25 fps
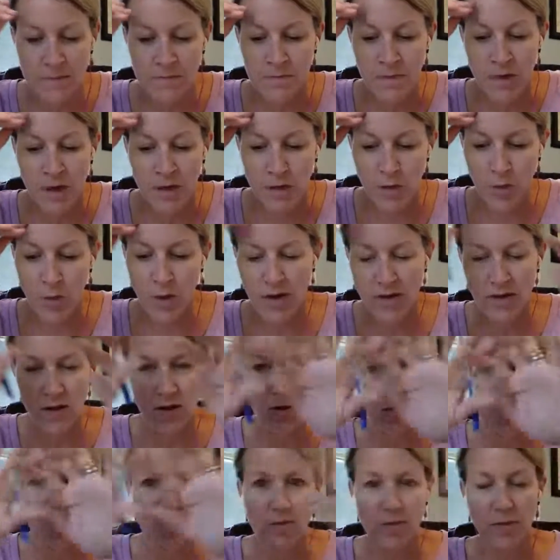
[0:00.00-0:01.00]
The way that you
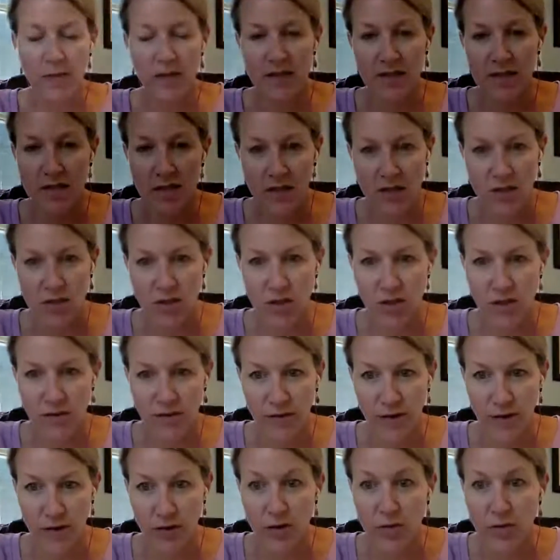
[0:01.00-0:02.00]
split us into two different
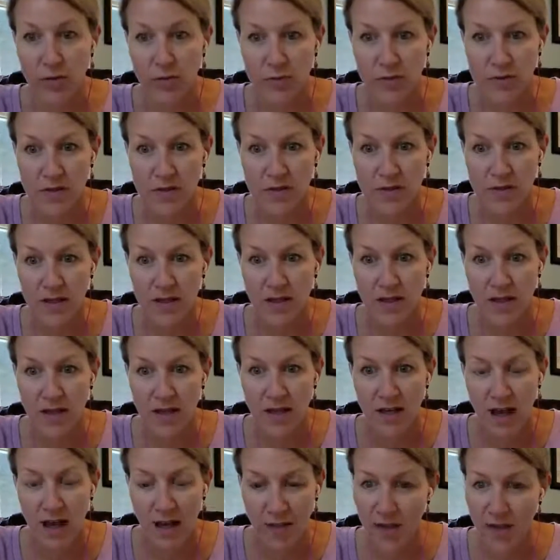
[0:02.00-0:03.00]
groups. I
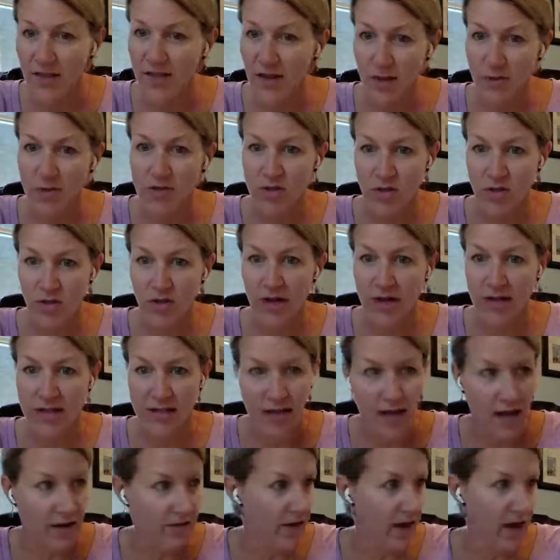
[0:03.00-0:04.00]
thought that was great, to have
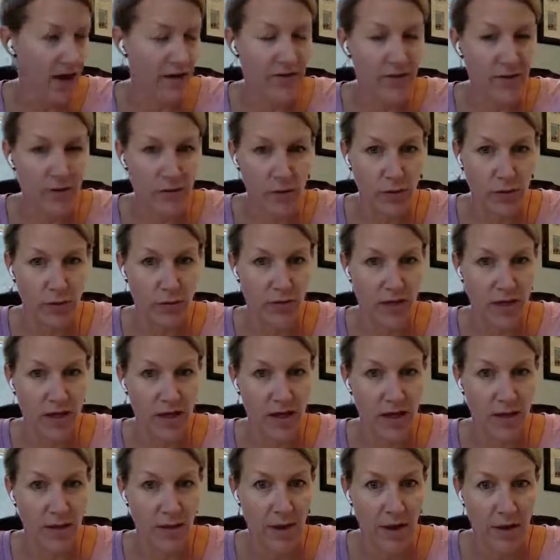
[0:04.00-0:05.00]
half the room thinking
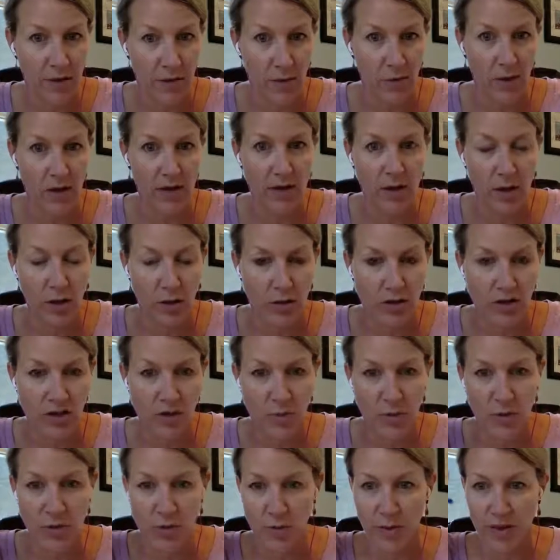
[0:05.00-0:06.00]
about one coach's
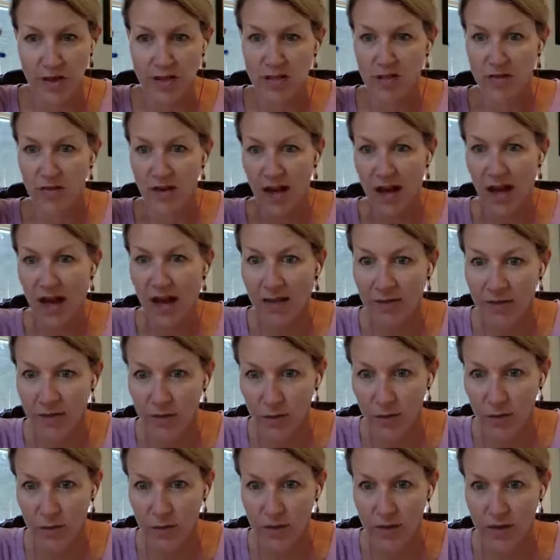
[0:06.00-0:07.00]
perspective and half the
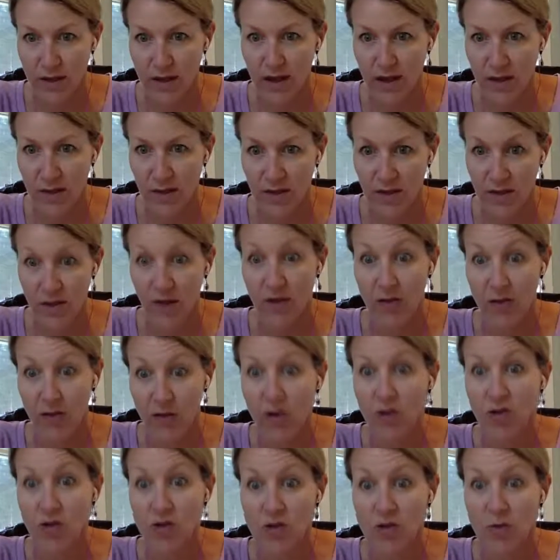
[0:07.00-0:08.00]
room thinking about the other
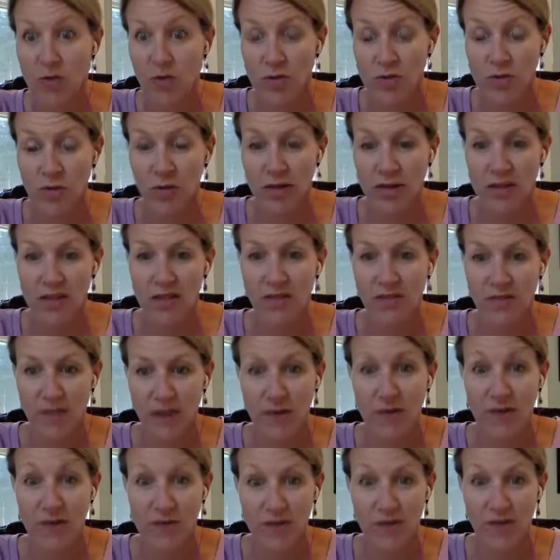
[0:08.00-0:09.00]
coach's perspective. That was
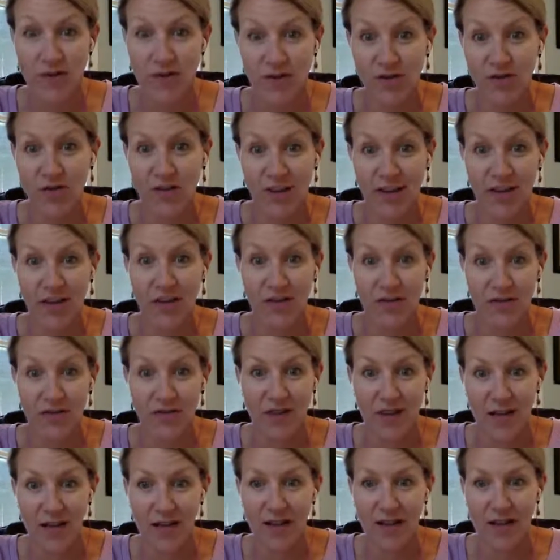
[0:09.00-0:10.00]
very creative, and
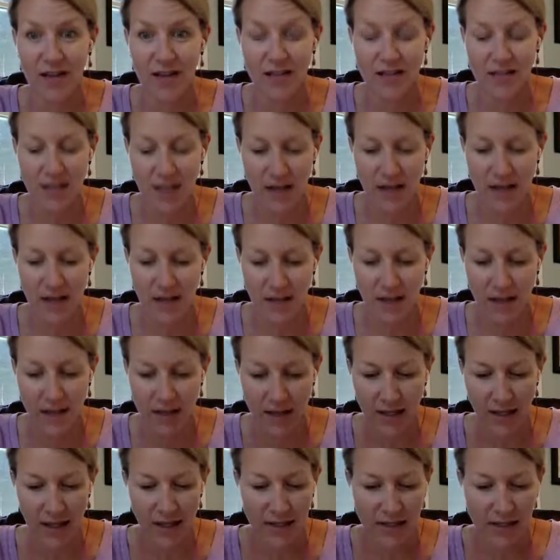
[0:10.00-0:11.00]
I like that. I like that
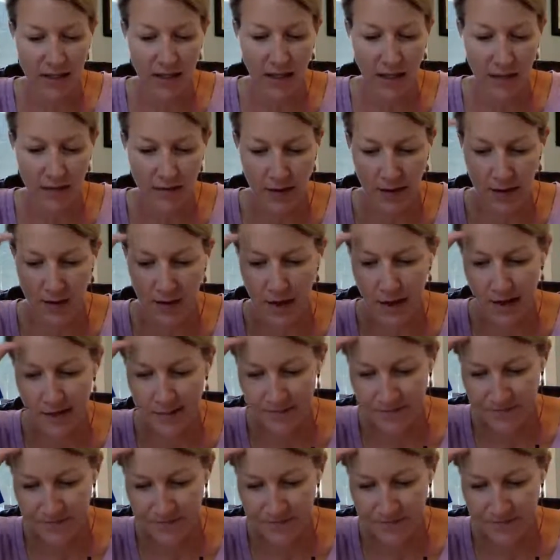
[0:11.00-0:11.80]
idea a lot.